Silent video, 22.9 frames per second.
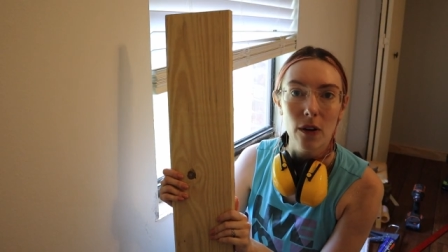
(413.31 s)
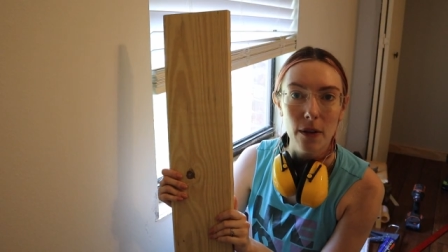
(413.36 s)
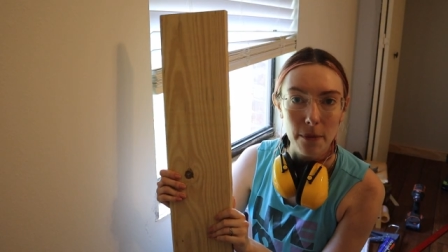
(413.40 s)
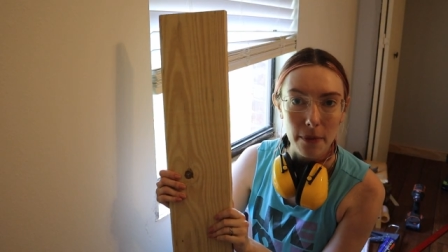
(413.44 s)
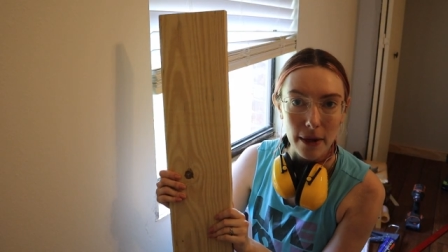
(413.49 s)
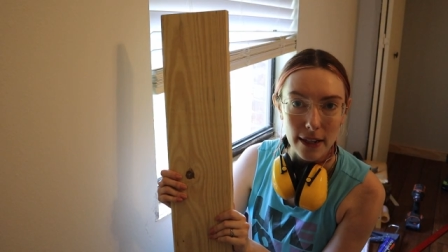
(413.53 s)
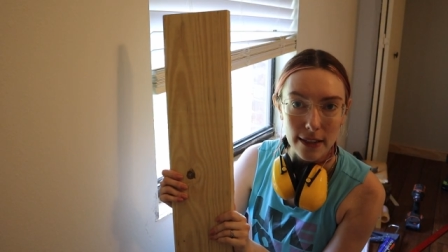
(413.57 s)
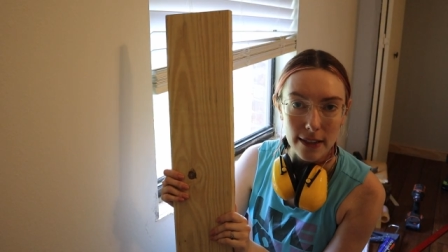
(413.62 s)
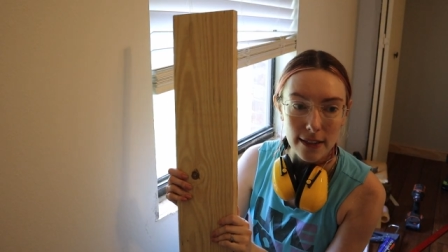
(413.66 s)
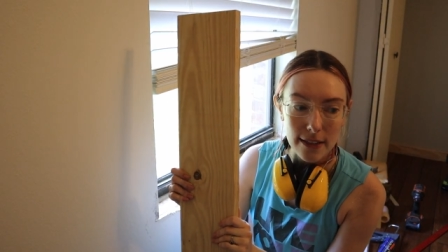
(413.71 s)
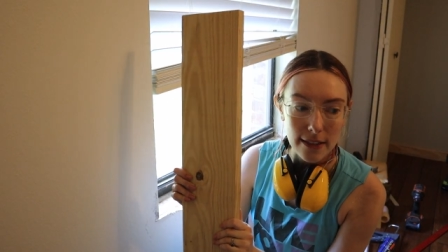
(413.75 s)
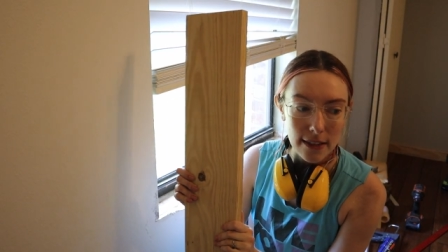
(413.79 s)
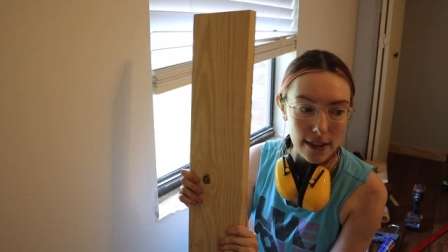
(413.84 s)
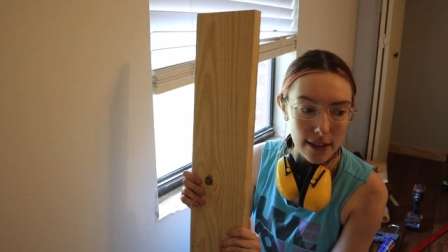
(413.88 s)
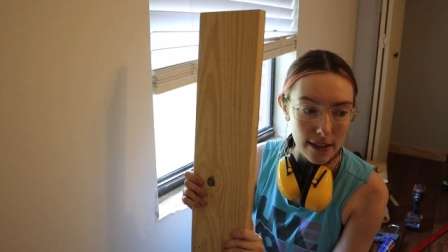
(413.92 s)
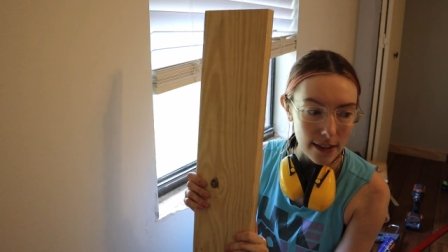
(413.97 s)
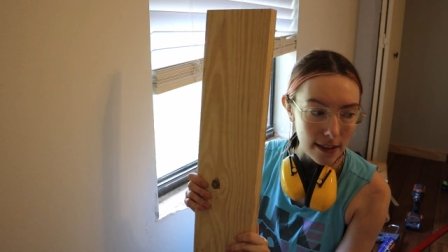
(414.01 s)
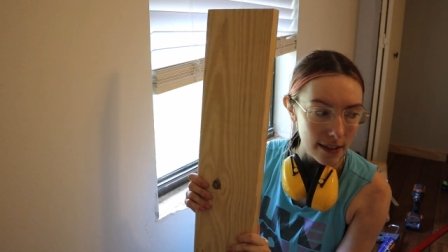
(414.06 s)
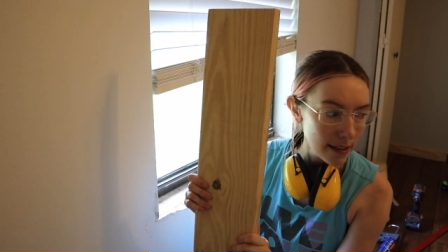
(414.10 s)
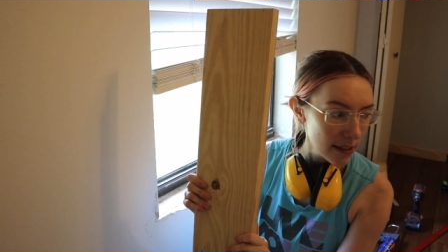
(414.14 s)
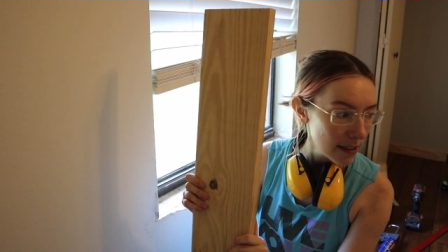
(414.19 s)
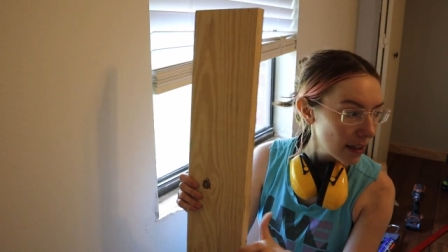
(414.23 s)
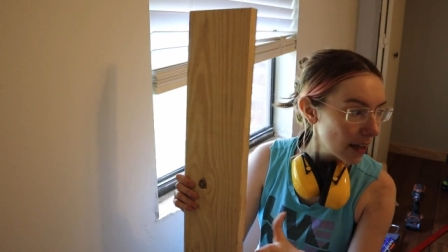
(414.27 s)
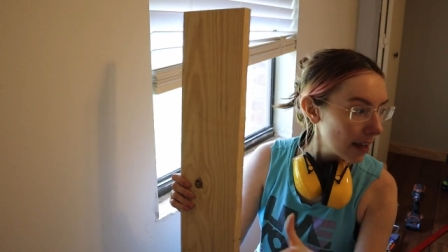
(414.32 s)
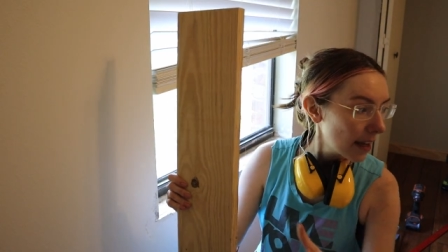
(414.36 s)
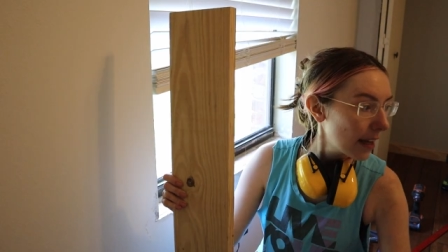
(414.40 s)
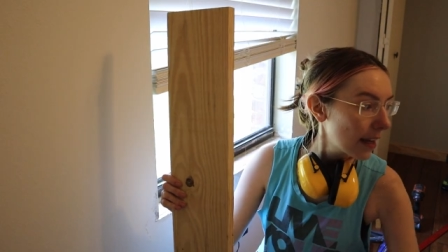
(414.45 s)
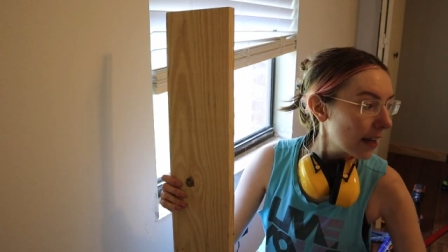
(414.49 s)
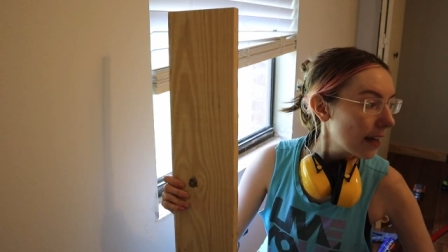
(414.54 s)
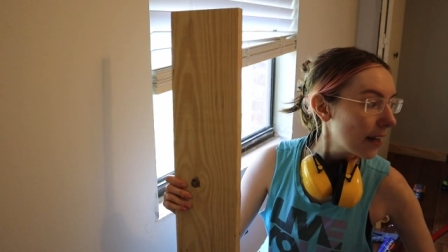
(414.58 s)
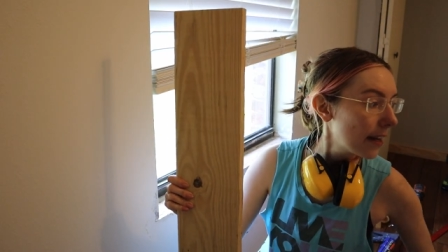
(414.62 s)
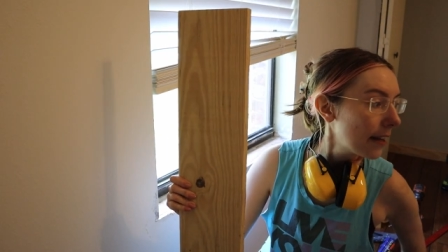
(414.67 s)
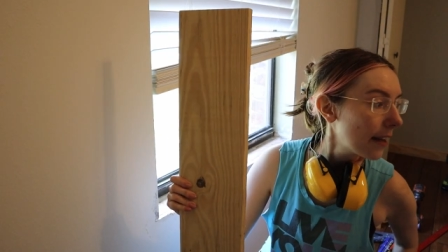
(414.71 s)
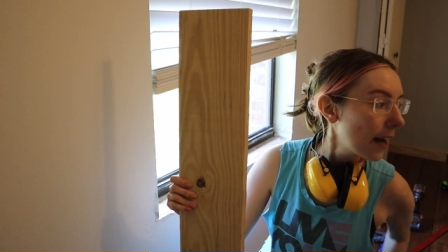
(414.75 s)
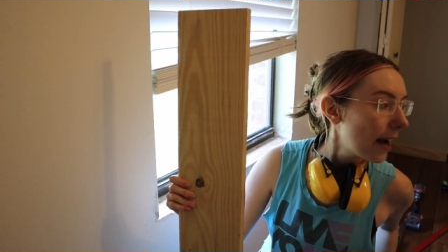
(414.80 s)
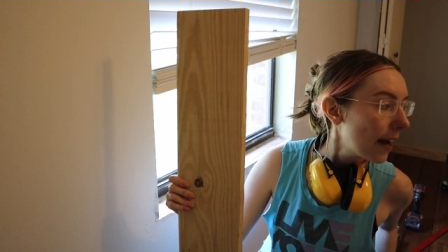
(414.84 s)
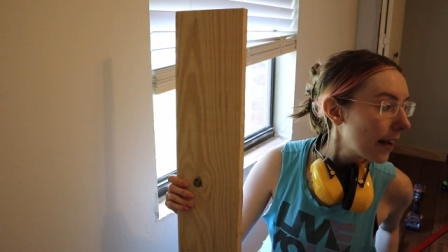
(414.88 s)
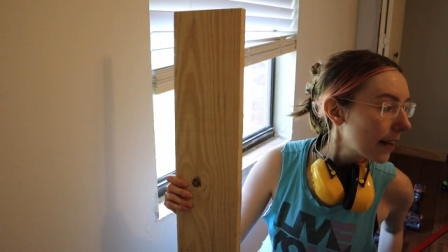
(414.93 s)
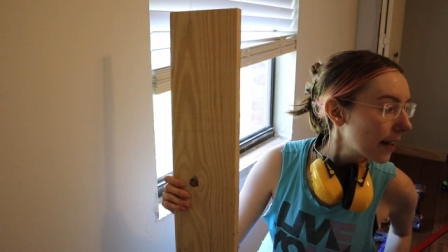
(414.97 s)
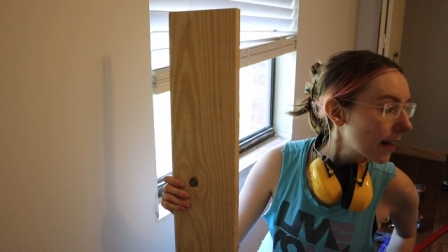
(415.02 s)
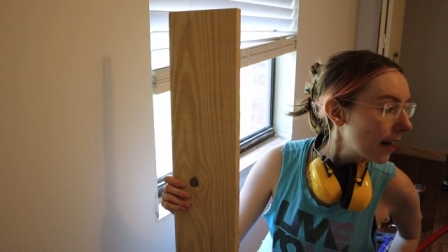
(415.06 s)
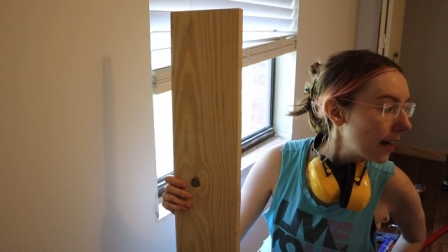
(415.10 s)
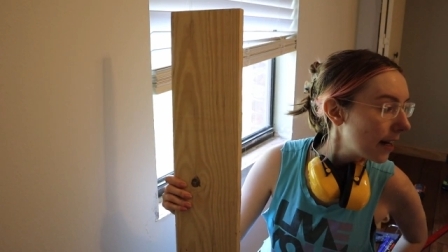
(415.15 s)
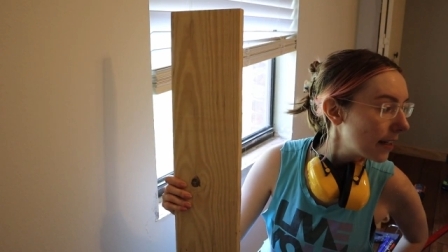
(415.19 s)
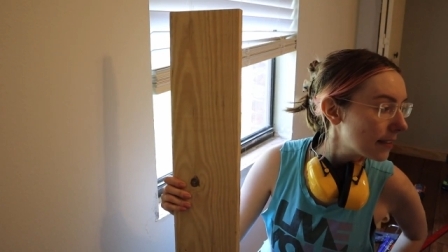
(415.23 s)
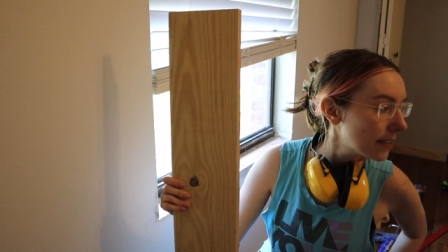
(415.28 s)
one by six and I
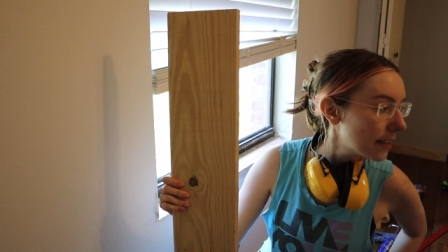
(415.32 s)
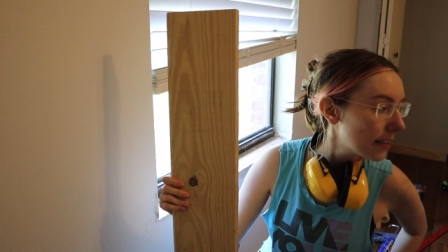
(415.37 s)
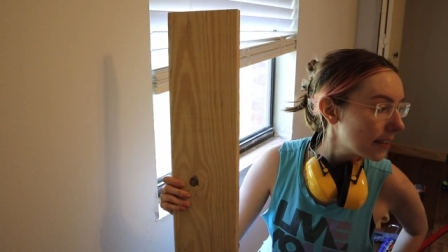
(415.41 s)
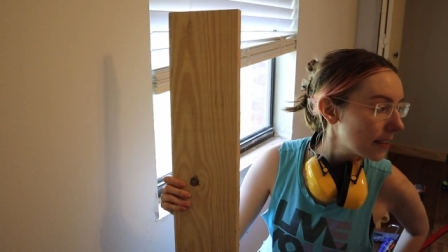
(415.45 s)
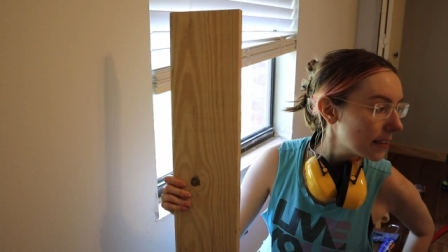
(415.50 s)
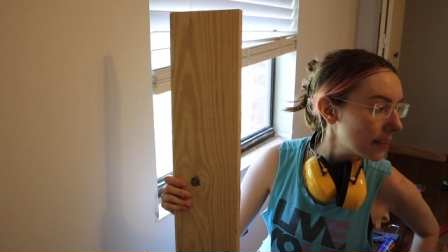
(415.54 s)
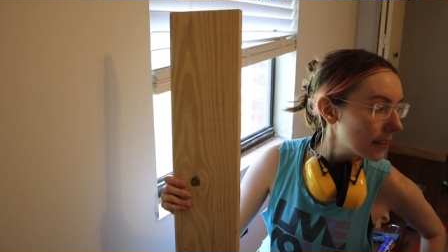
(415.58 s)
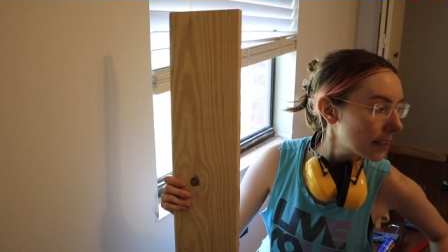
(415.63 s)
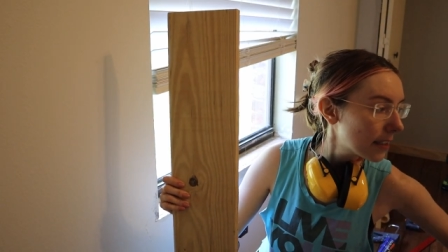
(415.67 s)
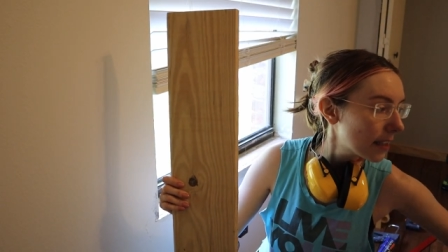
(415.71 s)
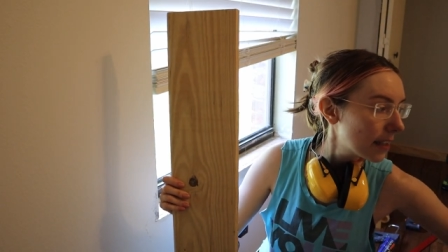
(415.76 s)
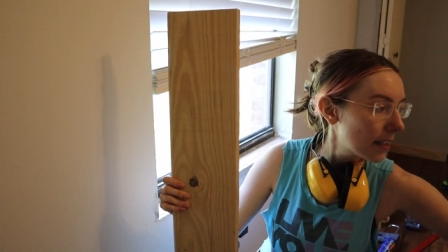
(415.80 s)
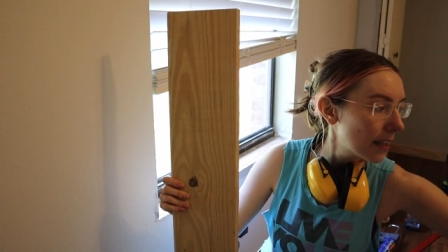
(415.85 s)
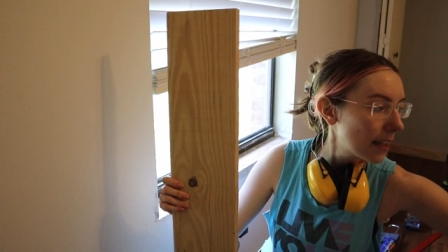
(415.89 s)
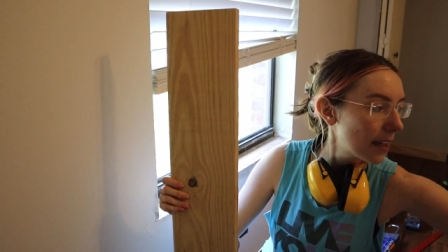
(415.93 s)
cut it